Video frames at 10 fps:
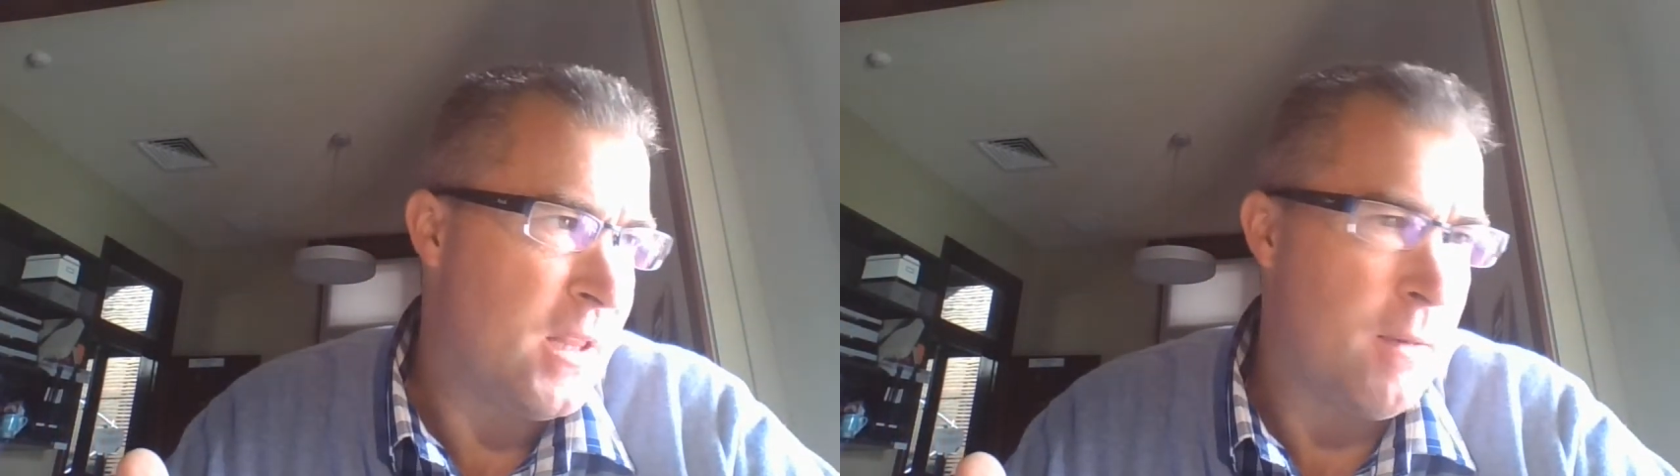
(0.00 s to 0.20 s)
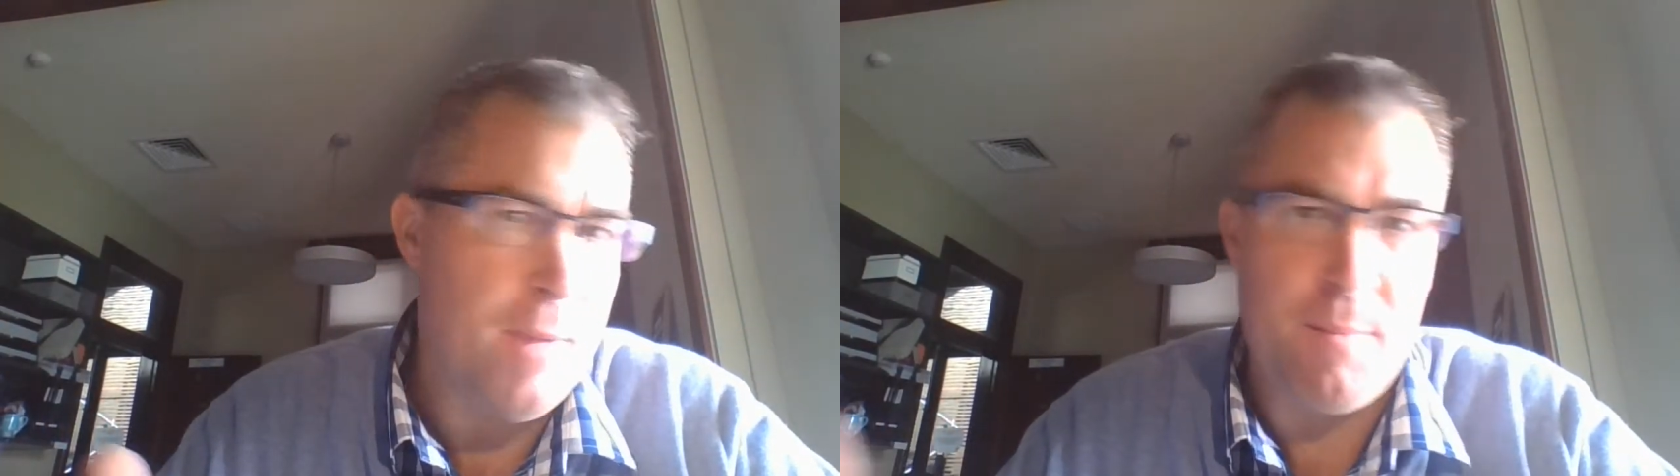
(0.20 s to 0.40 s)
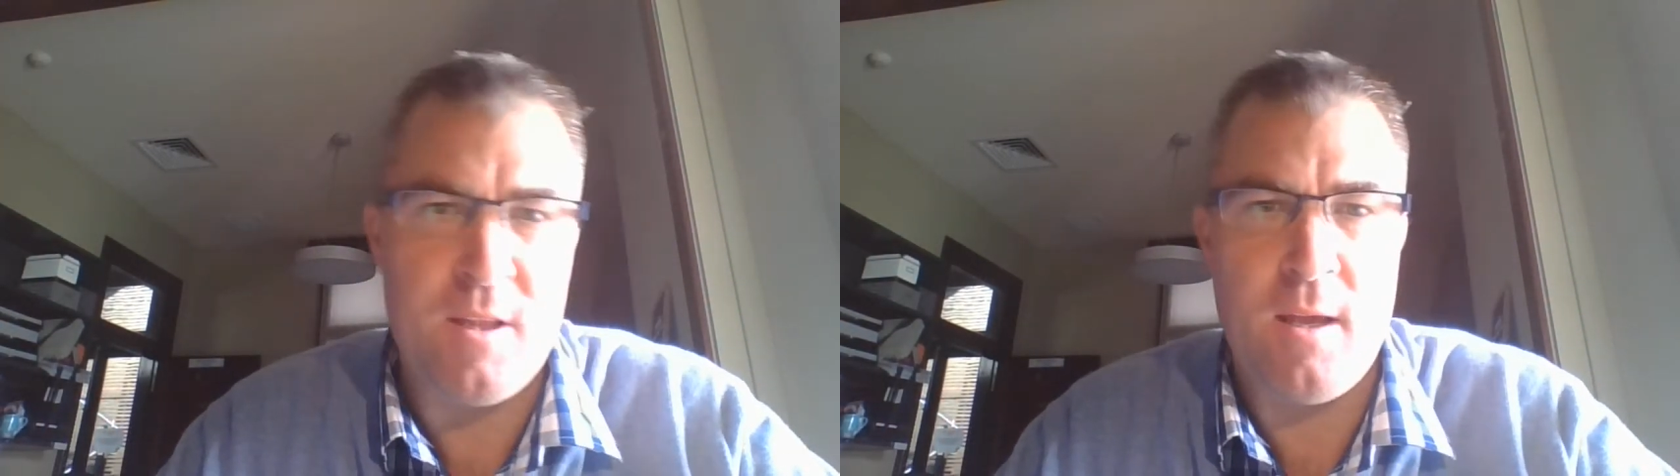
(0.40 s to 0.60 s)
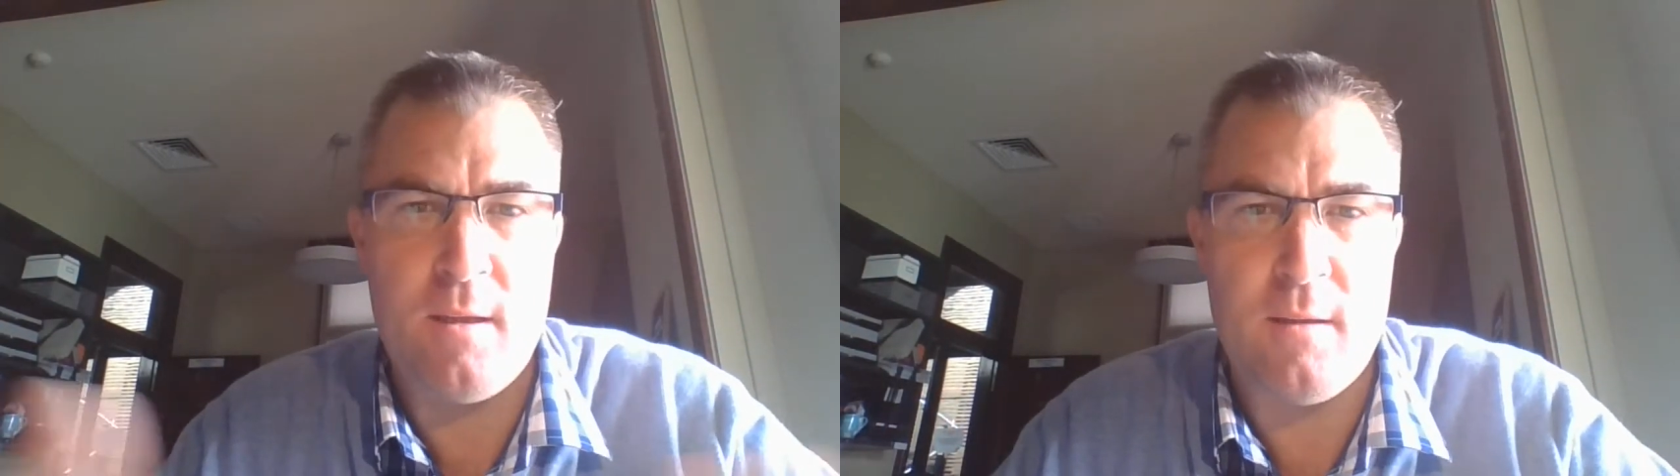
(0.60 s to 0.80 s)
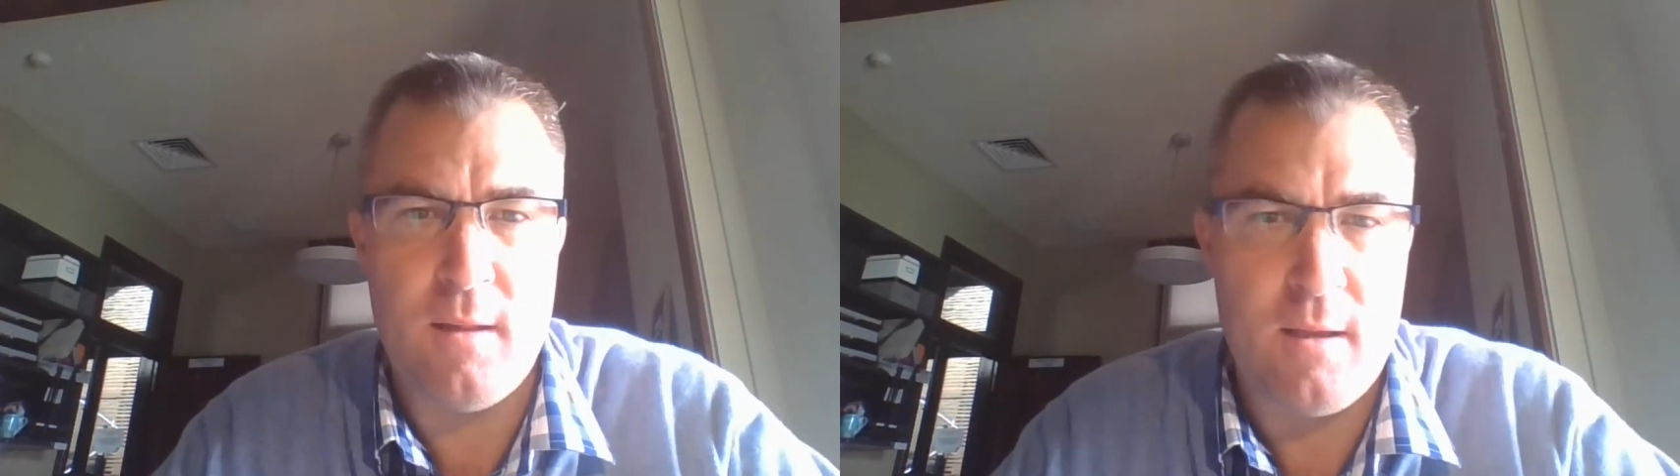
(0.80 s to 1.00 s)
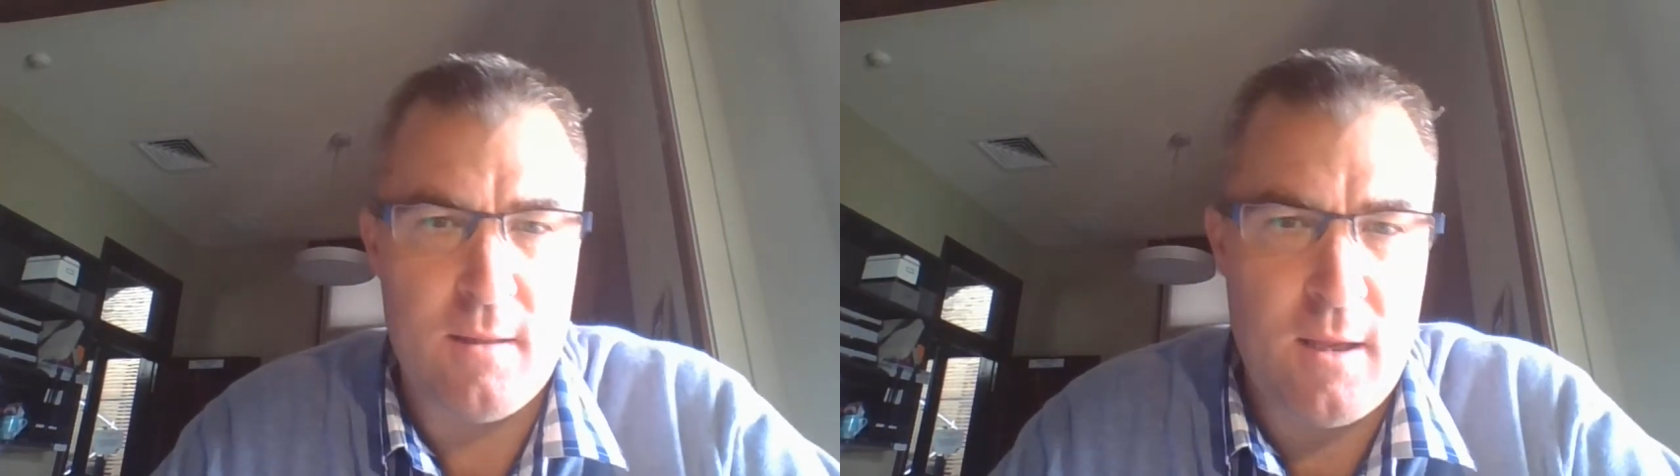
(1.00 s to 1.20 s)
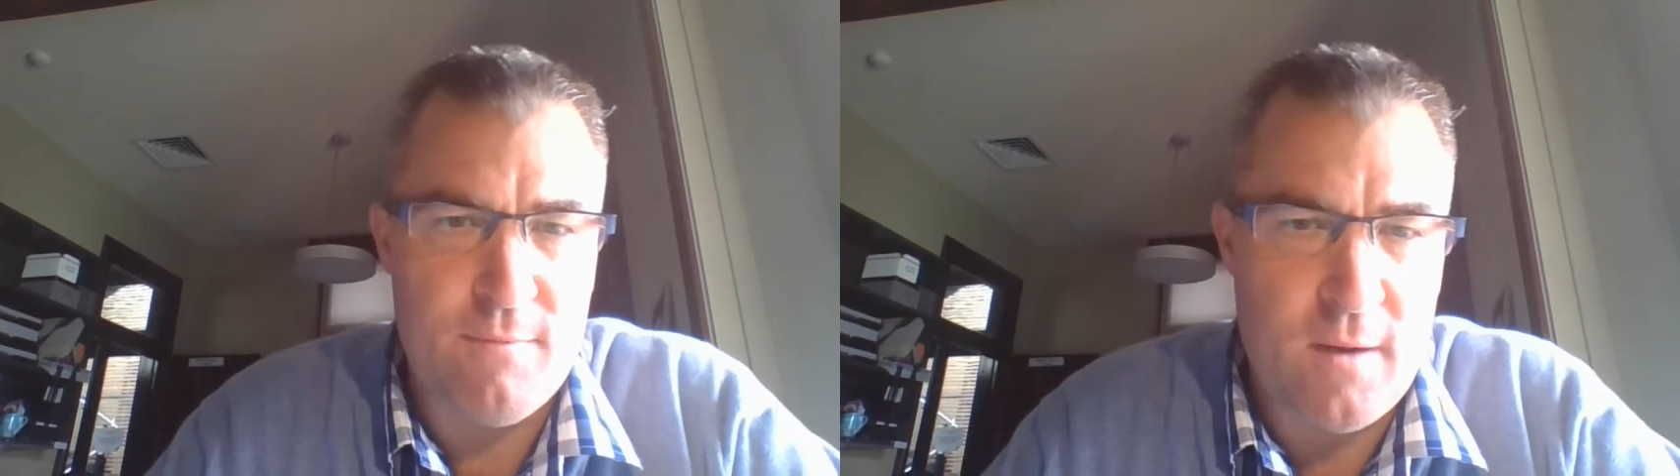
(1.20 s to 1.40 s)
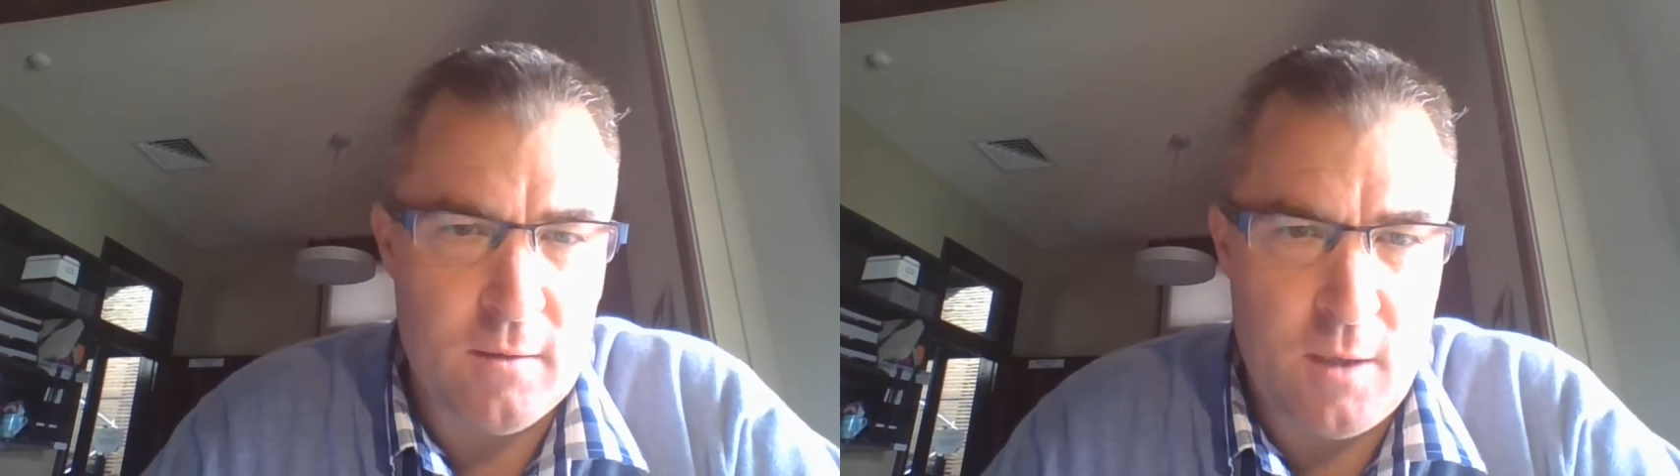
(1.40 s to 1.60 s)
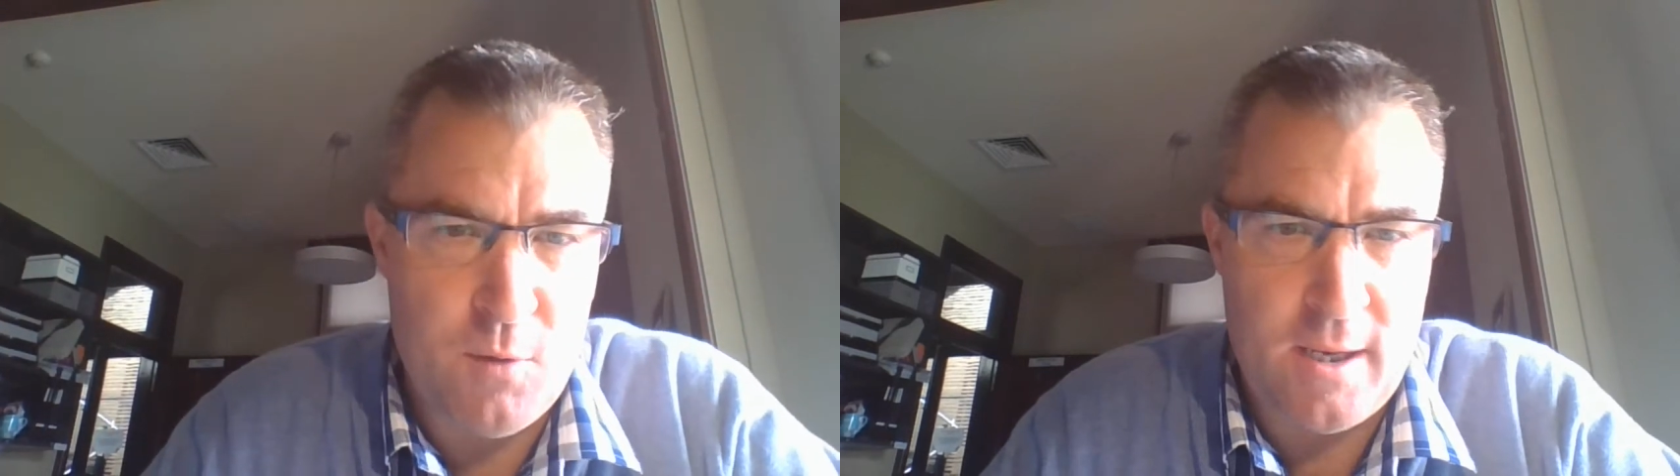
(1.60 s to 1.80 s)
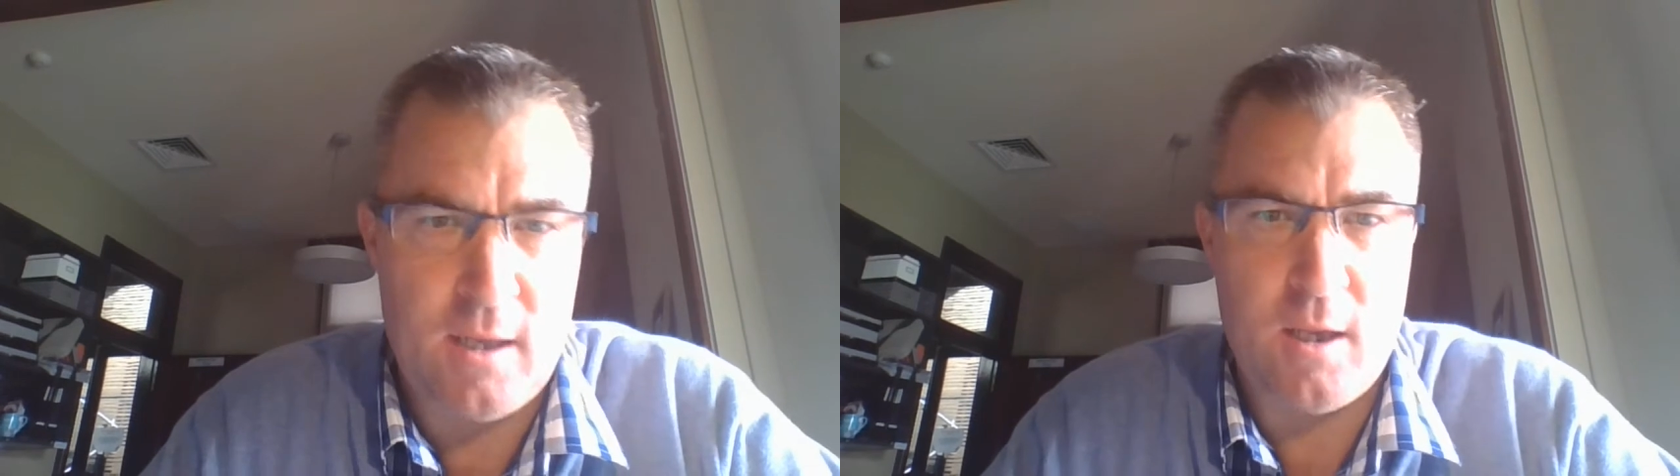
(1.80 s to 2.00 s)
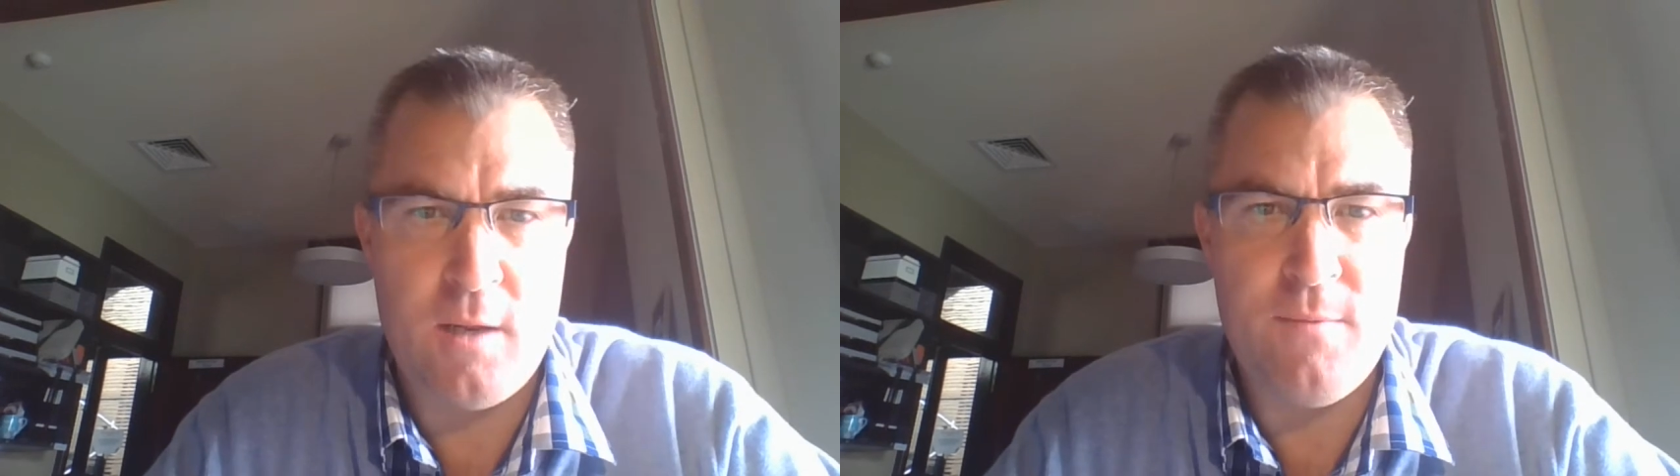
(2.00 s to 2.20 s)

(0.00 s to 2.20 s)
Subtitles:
maybe they felt they were going to get